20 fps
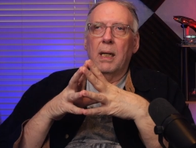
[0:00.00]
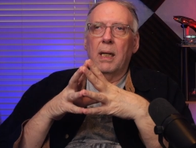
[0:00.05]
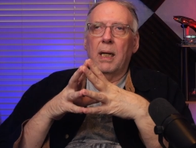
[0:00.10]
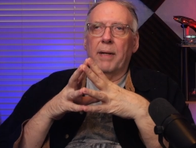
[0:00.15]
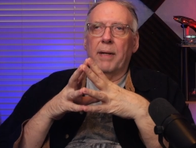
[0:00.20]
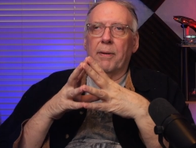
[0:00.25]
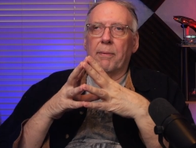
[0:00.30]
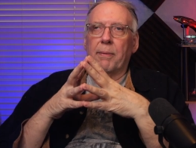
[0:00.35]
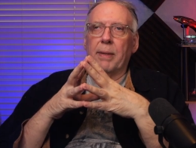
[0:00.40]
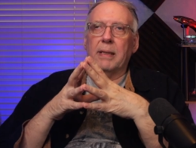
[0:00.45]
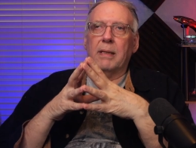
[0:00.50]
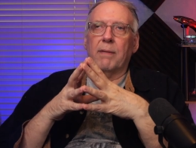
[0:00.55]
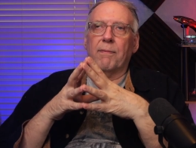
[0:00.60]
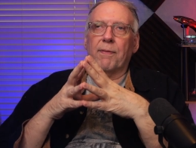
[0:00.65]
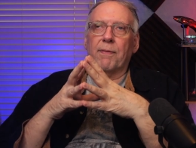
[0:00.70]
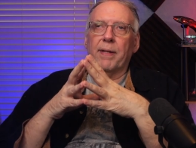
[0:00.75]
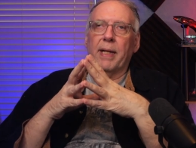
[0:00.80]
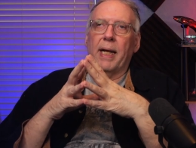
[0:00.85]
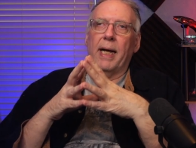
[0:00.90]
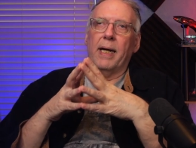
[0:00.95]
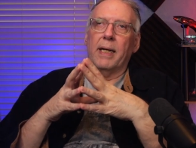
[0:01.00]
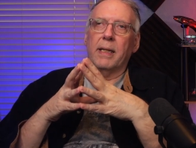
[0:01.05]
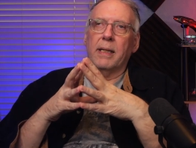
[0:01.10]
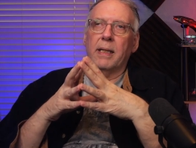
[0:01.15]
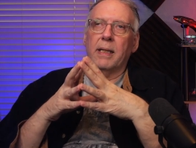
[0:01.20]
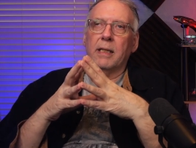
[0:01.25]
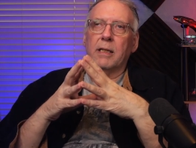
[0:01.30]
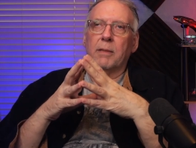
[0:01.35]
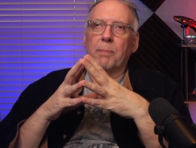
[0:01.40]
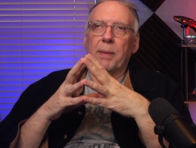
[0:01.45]
And the reason for that
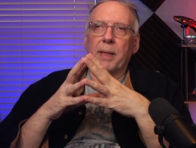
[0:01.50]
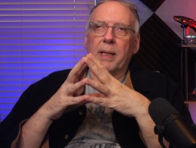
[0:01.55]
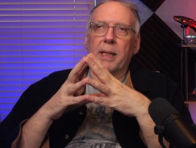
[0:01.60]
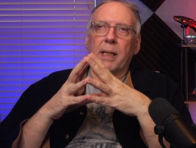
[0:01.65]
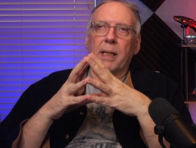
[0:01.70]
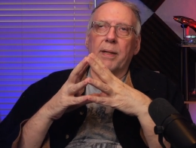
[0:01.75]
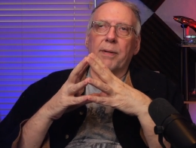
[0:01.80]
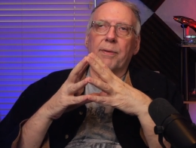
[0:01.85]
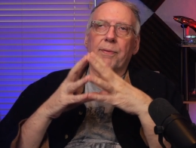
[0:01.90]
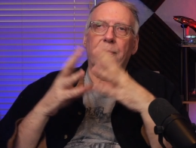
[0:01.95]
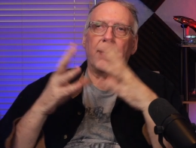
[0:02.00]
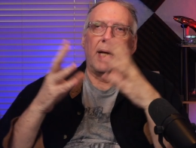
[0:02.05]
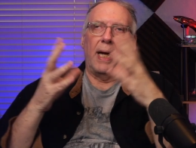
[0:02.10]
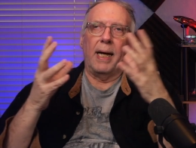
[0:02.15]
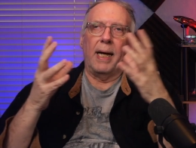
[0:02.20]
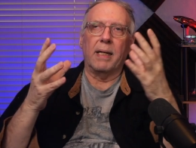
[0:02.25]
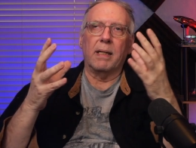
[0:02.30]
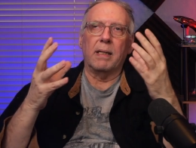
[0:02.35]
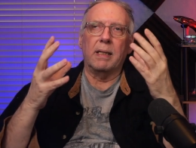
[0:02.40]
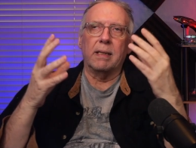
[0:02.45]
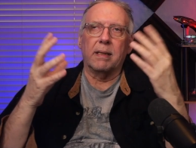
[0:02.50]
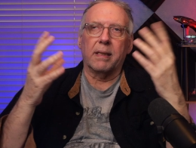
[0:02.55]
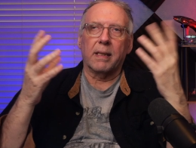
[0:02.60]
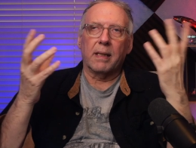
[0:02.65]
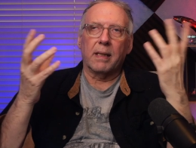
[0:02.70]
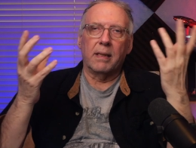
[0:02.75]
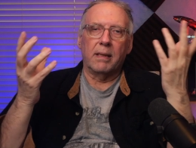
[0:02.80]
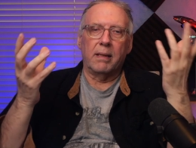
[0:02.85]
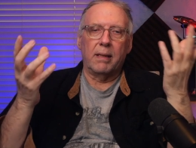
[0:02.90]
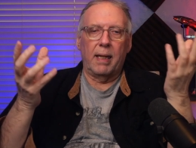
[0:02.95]
is because that is a
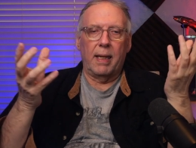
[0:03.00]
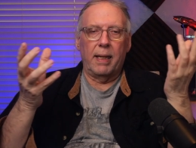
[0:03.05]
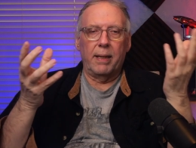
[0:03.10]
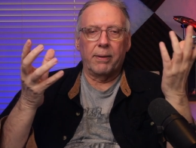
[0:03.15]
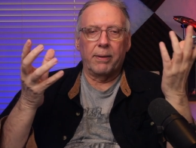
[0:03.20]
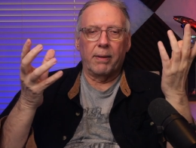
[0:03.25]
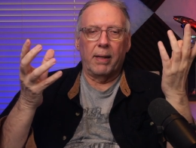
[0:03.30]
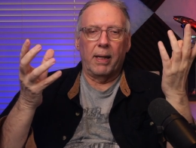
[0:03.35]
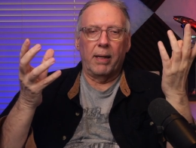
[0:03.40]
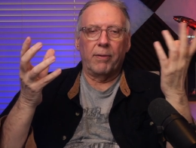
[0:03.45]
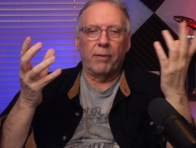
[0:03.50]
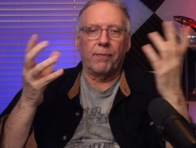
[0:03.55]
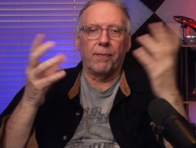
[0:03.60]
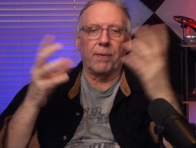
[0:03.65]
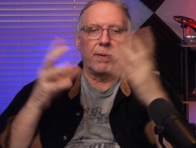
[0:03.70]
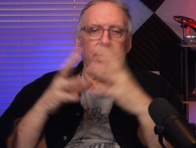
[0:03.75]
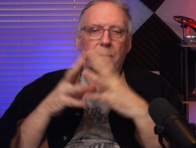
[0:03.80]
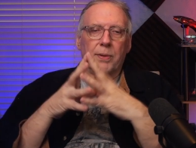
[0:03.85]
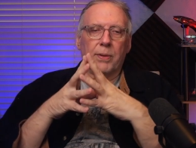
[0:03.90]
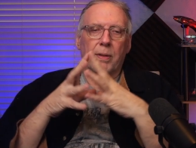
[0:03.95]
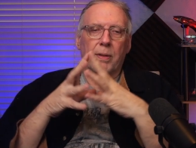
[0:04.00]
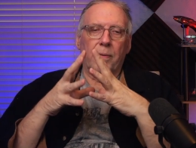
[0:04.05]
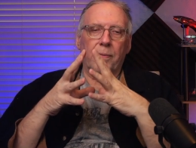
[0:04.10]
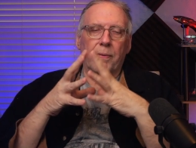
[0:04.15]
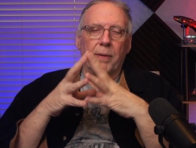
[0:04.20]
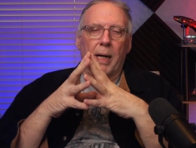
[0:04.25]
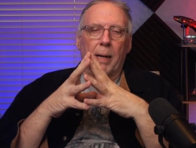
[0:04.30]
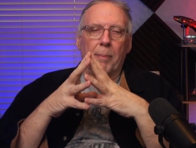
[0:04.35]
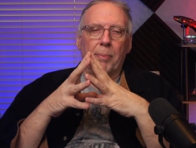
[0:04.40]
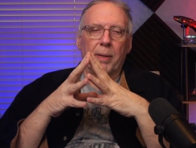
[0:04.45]
containerized version of
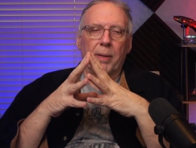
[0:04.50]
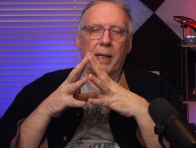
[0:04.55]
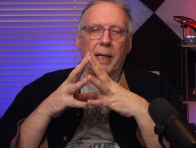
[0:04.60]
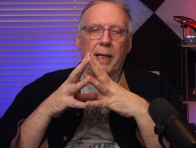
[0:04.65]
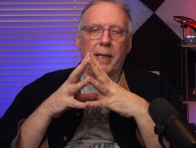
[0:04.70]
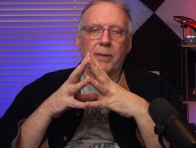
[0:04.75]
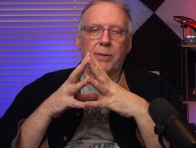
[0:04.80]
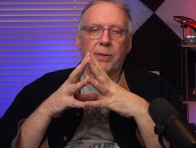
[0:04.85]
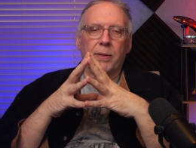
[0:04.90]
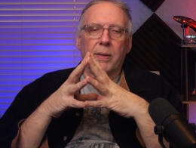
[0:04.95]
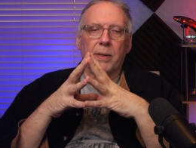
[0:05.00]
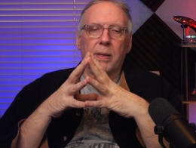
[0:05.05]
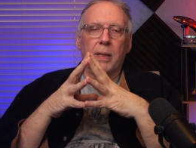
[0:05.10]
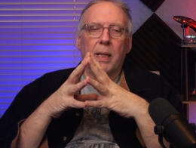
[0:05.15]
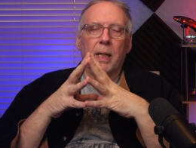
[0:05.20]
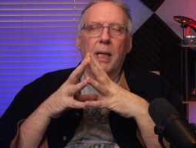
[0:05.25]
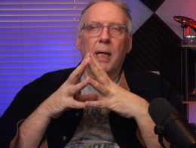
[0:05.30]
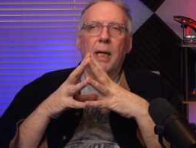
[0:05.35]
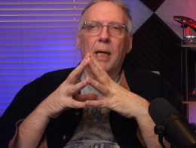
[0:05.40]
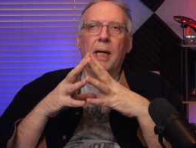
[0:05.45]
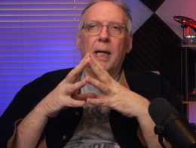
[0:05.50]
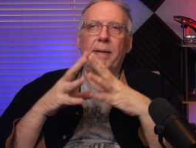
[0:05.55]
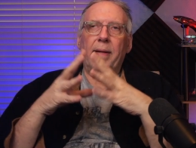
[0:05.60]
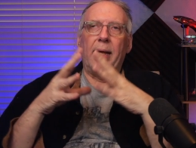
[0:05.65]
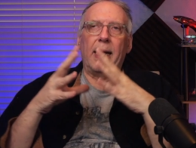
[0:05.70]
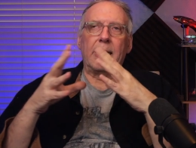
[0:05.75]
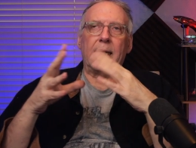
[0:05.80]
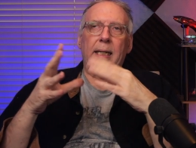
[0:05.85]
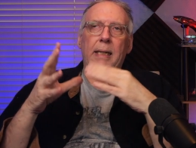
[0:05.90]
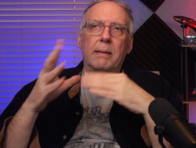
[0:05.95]
your application. And
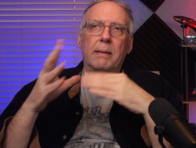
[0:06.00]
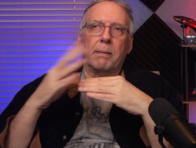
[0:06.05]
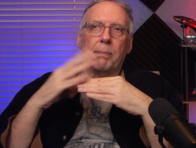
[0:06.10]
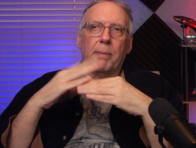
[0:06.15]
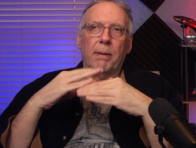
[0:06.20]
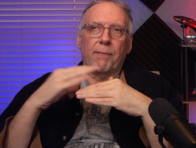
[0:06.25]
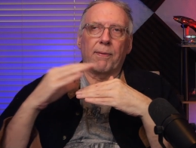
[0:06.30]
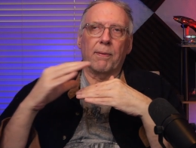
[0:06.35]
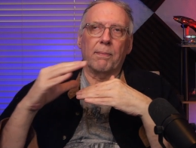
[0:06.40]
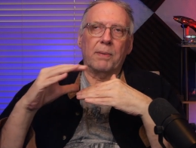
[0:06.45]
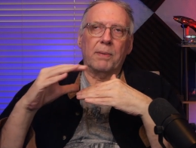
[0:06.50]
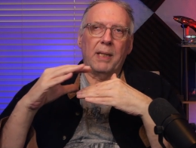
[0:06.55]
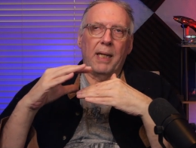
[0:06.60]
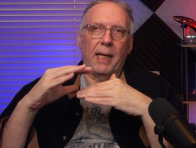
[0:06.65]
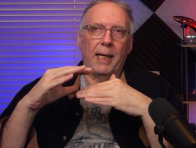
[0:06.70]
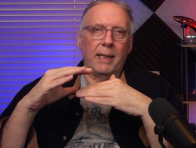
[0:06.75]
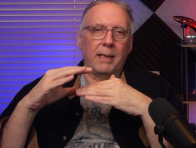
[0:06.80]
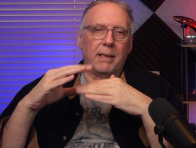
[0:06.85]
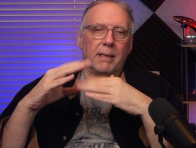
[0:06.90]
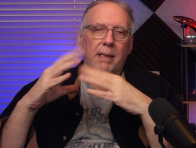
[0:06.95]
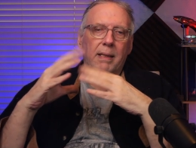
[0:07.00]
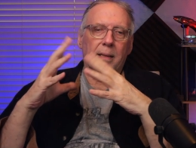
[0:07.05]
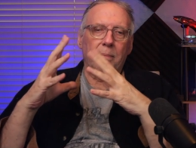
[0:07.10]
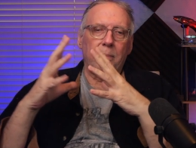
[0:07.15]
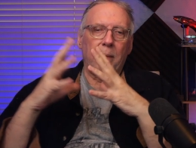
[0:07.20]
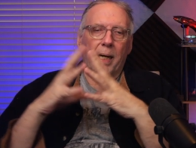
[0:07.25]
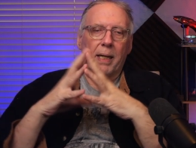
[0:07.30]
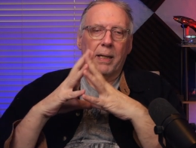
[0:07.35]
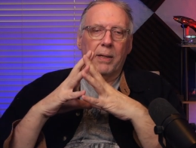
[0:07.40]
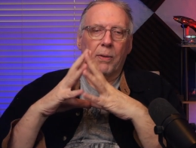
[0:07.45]
that keeps me from tainting
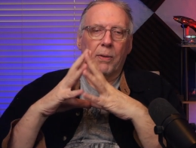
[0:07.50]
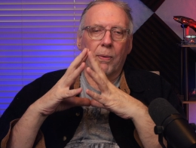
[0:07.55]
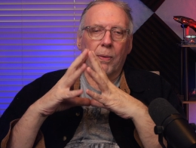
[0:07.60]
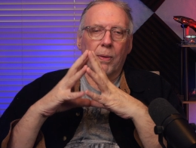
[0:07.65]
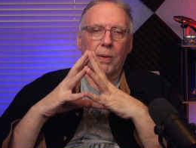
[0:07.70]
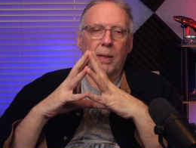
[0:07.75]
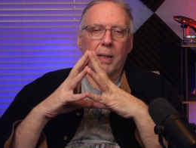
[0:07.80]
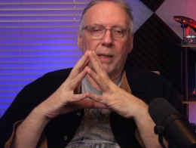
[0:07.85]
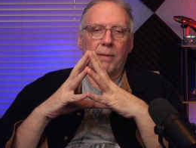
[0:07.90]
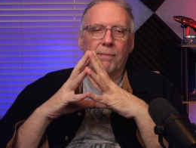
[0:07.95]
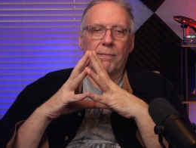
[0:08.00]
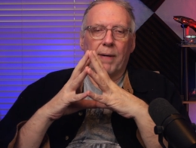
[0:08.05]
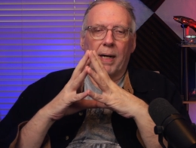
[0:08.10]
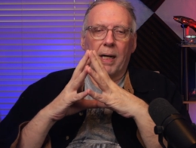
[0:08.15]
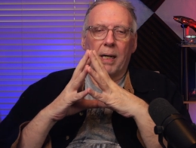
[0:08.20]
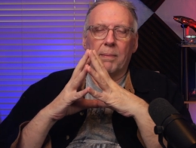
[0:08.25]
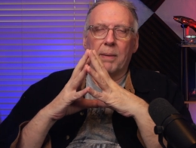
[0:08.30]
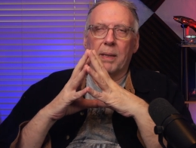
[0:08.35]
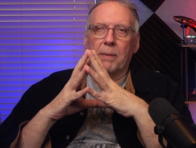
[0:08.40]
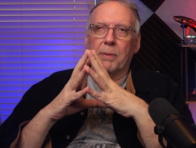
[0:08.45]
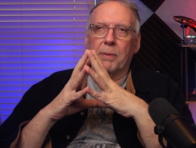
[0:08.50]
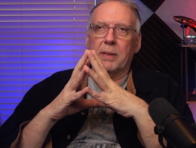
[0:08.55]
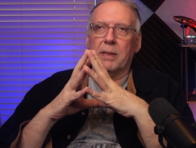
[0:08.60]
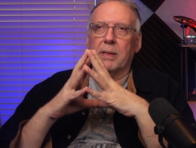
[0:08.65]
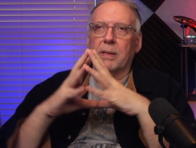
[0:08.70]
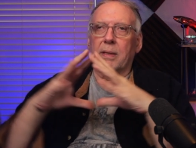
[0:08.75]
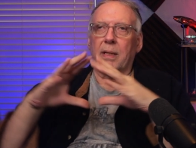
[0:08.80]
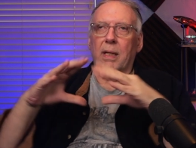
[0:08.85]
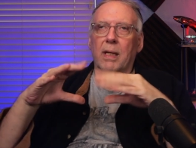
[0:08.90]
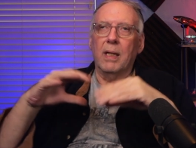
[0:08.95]
my core environment, which
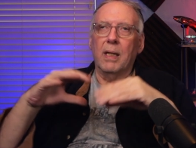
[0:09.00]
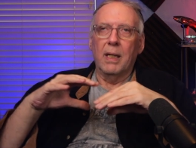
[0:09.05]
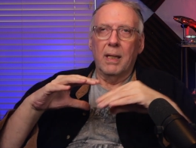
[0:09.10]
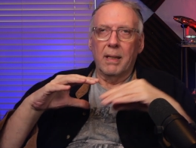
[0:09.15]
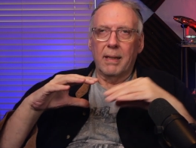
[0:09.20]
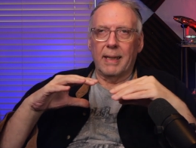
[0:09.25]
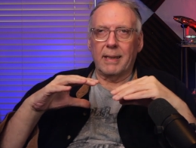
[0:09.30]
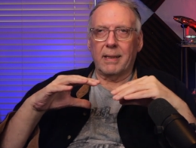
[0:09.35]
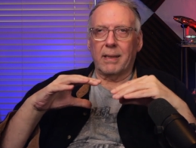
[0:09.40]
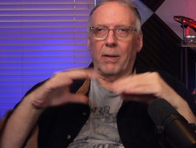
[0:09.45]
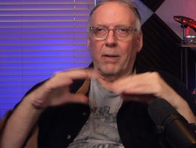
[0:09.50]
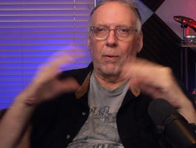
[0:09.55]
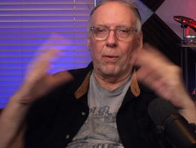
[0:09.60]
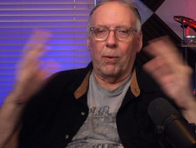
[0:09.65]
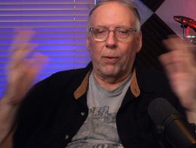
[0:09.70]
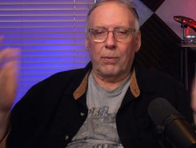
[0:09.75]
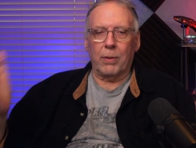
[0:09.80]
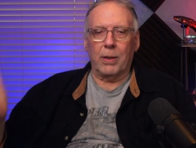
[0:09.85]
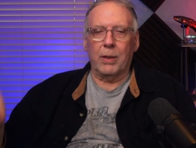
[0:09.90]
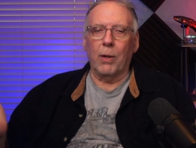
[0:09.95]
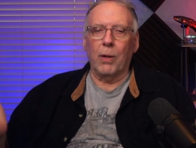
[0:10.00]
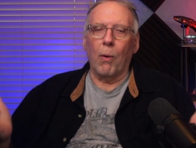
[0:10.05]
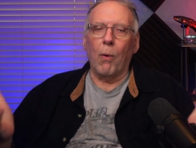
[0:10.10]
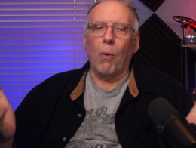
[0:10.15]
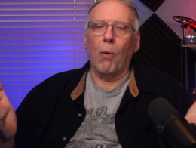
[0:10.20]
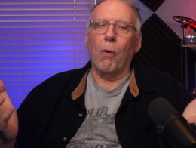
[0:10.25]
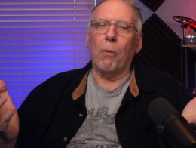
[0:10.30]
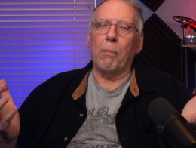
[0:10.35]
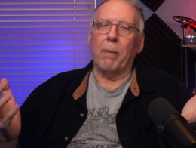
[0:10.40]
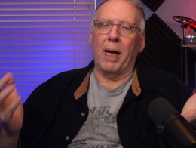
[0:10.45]
is the that's the whole
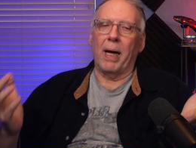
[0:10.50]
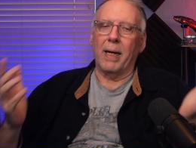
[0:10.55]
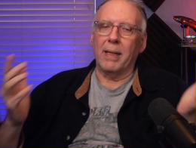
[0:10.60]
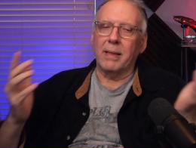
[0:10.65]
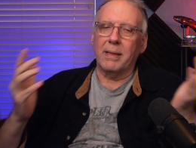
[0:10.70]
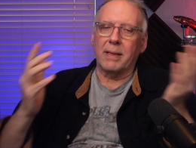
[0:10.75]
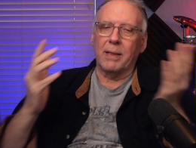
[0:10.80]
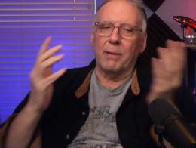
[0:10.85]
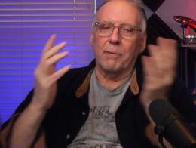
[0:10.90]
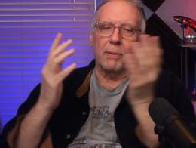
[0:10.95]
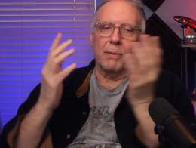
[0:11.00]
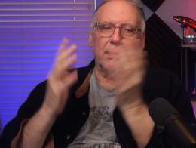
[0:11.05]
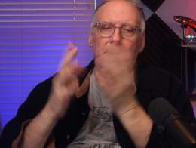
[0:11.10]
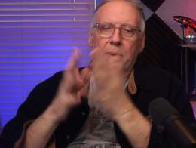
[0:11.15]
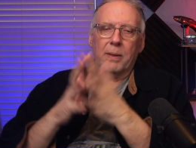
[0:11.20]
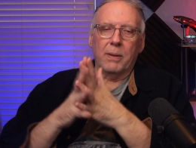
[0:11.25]
goal behind Silverblue.